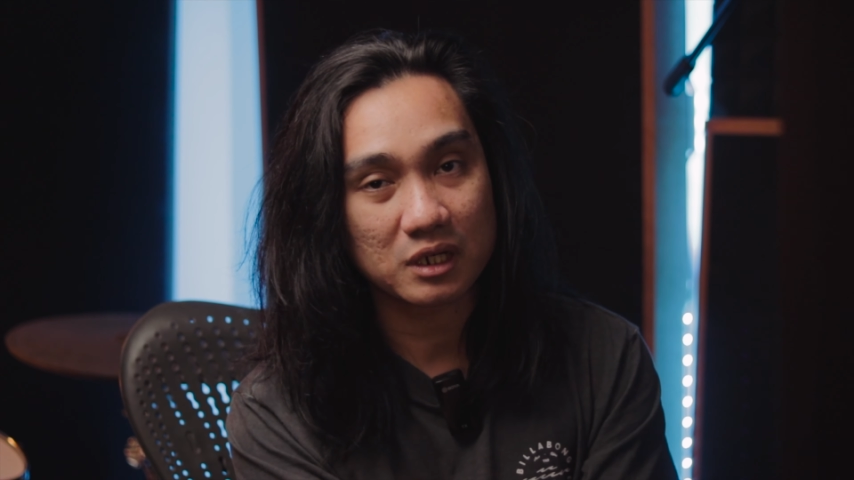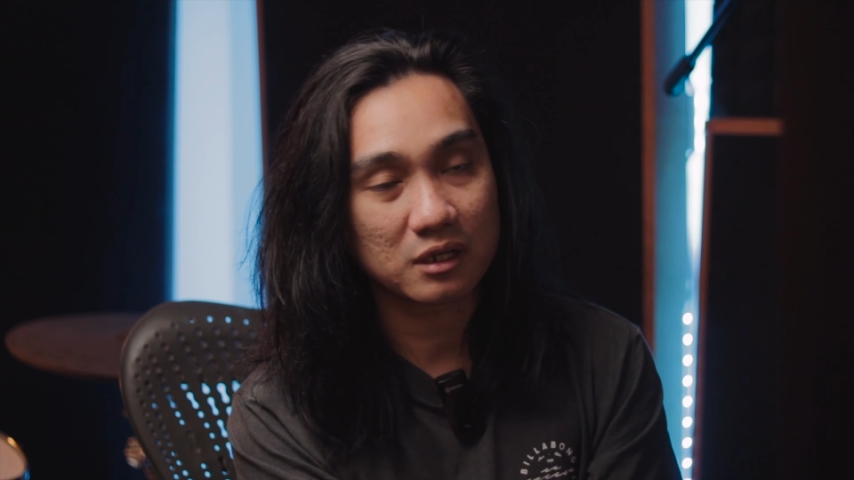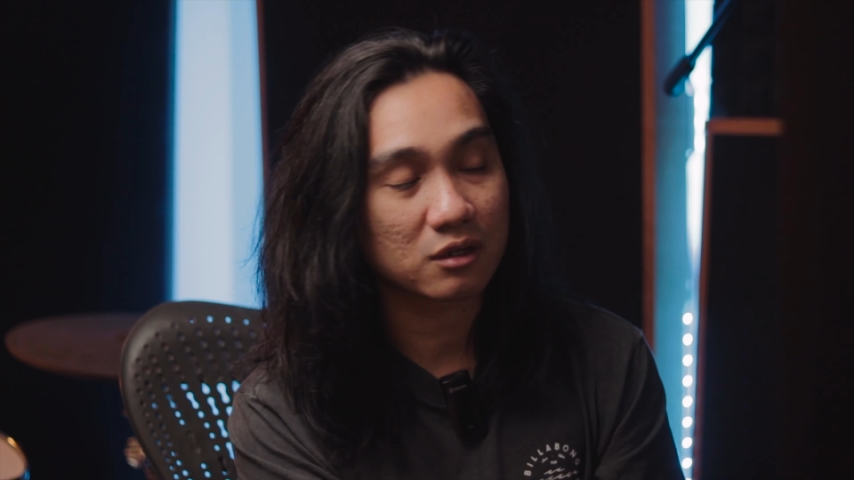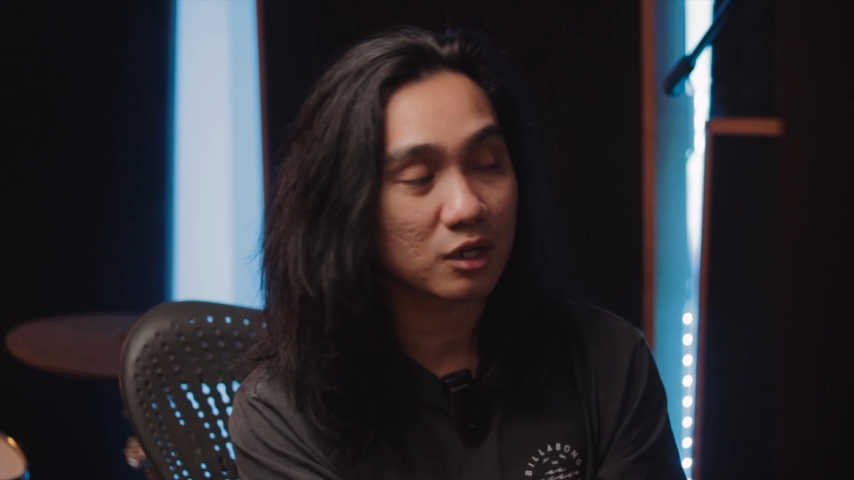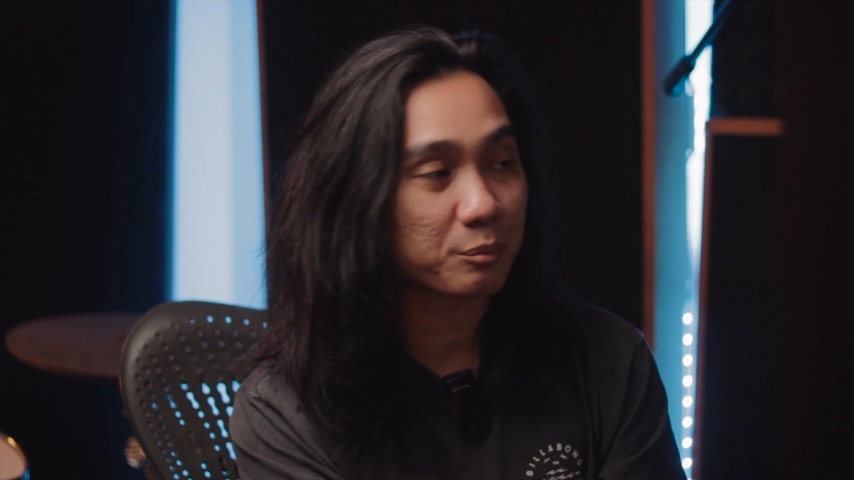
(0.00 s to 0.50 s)

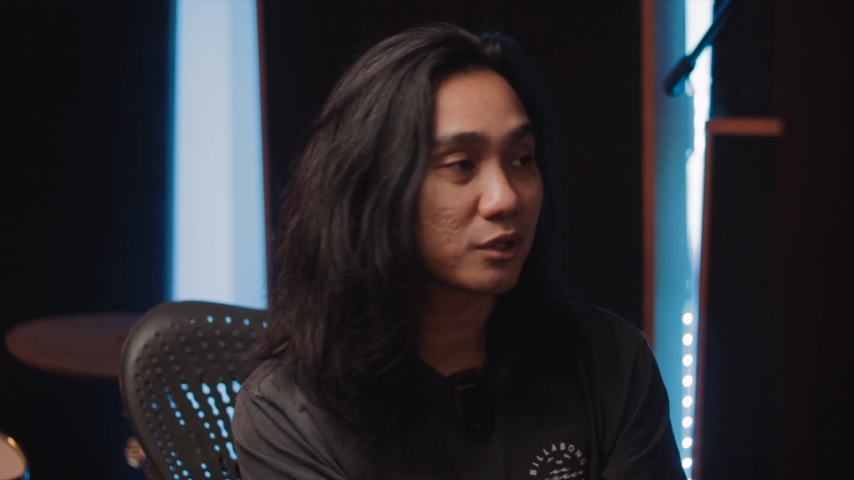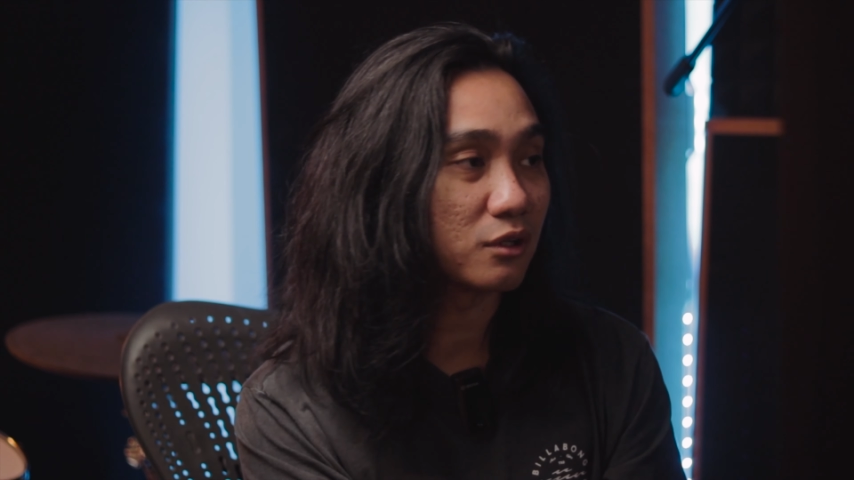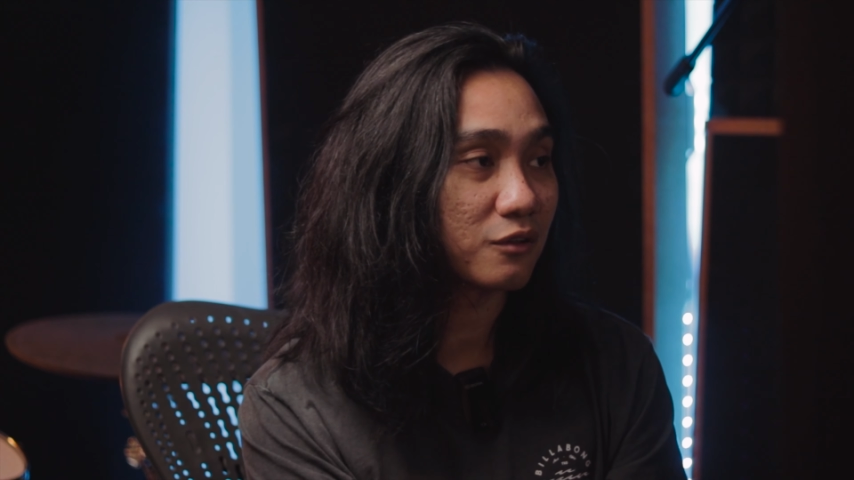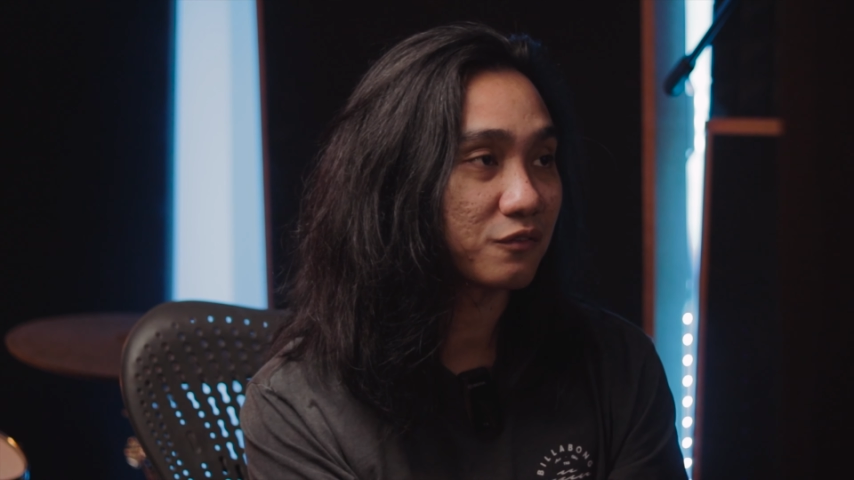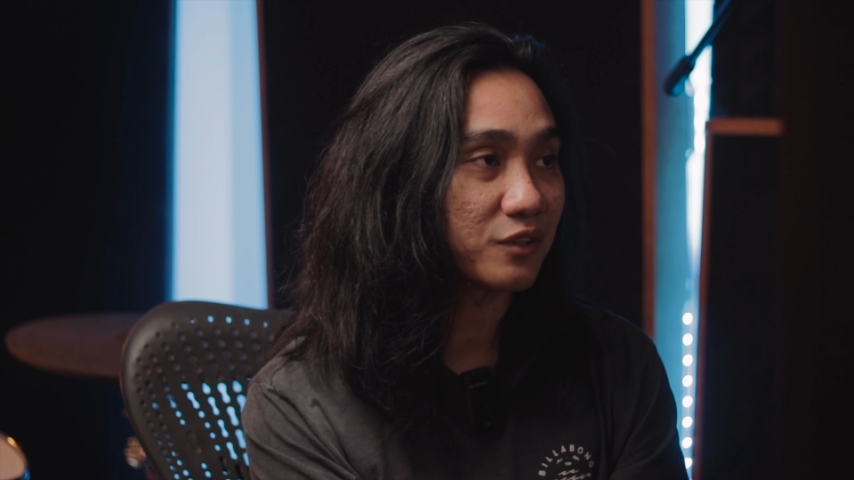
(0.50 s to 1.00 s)
a couple
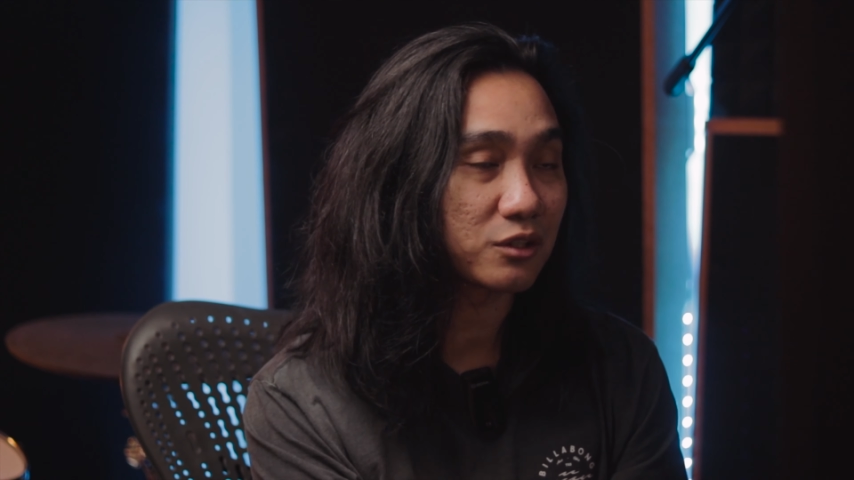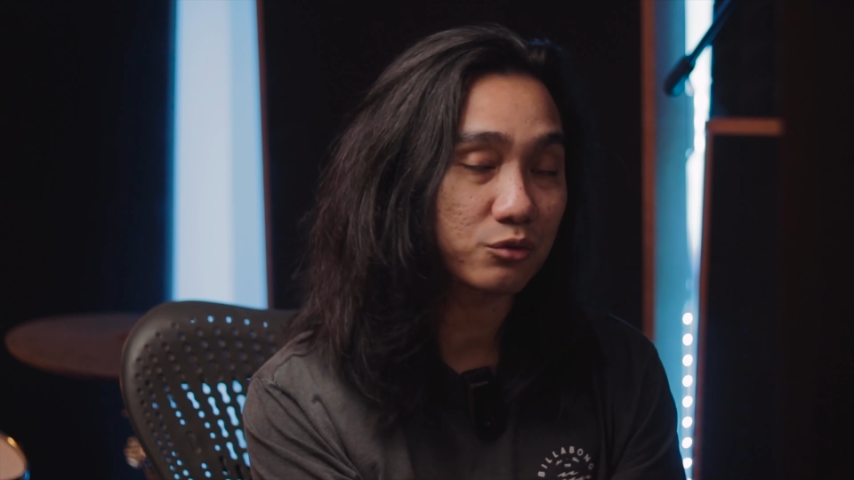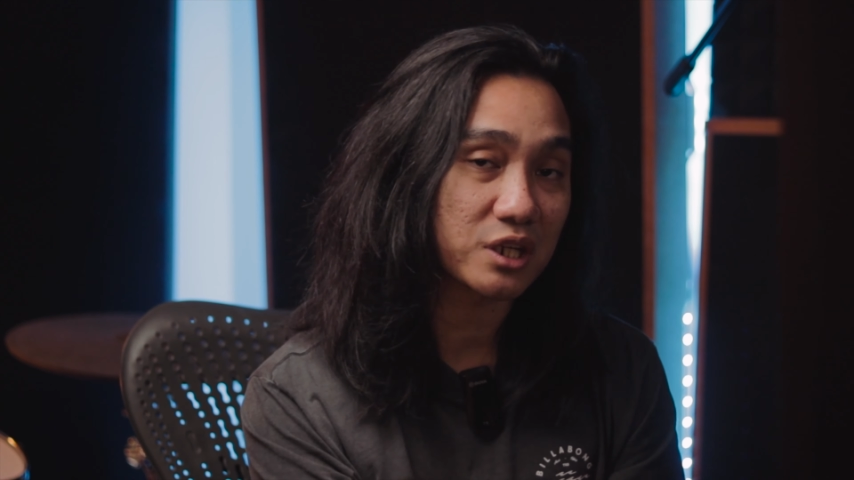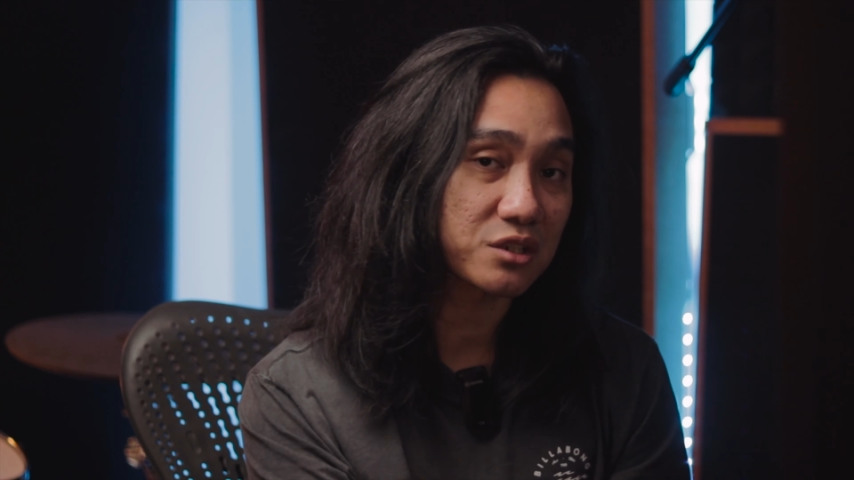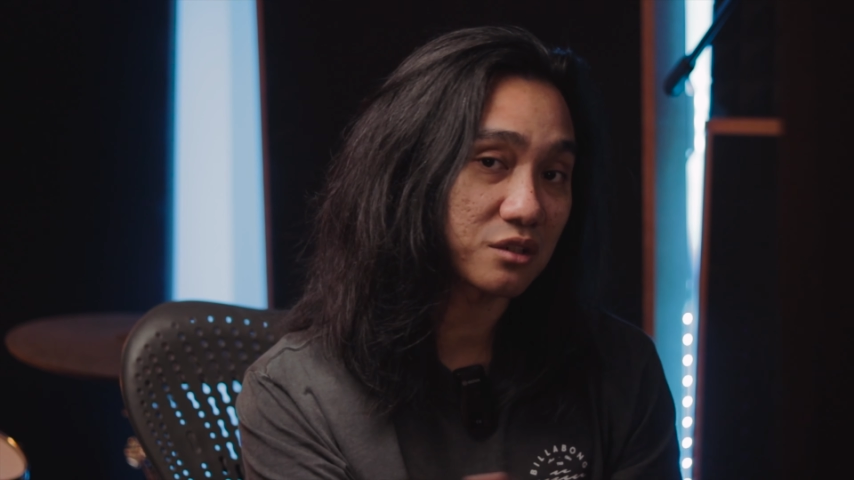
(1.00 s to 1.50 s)
of
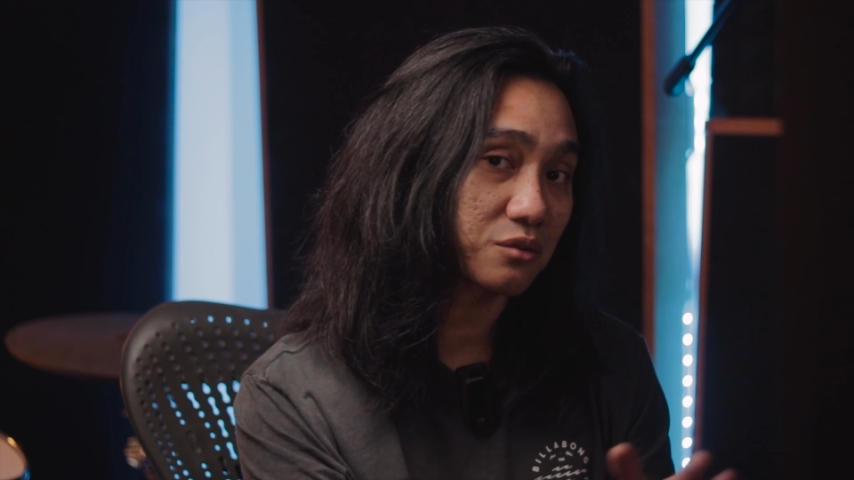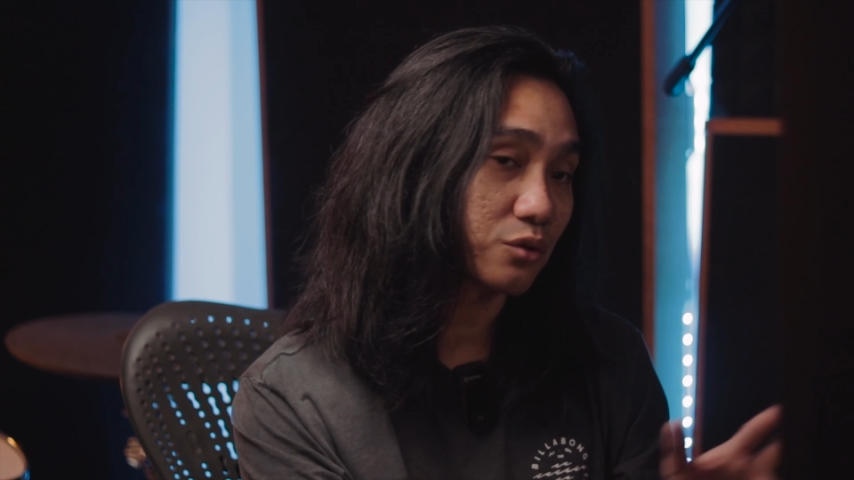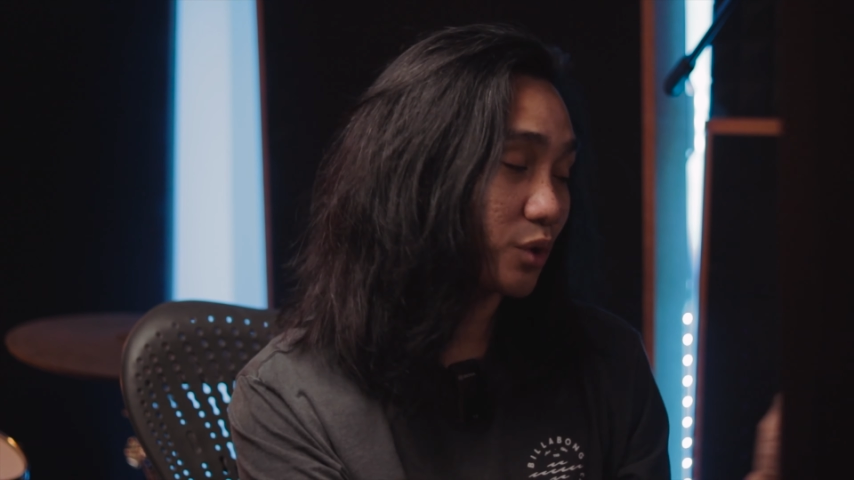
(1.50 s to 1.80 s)
iterations.